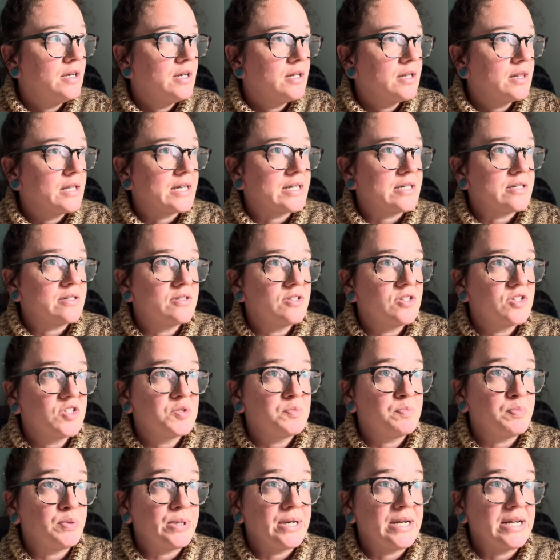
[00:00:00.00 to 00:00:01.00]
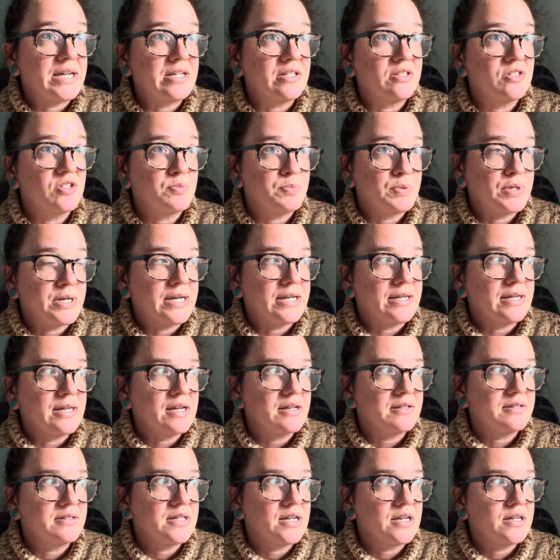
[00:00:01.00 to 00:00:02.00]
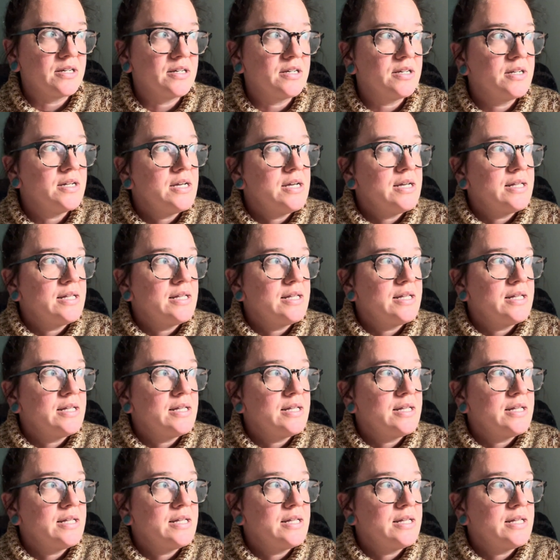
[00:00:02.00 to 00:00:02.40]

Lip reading: like spring gets here.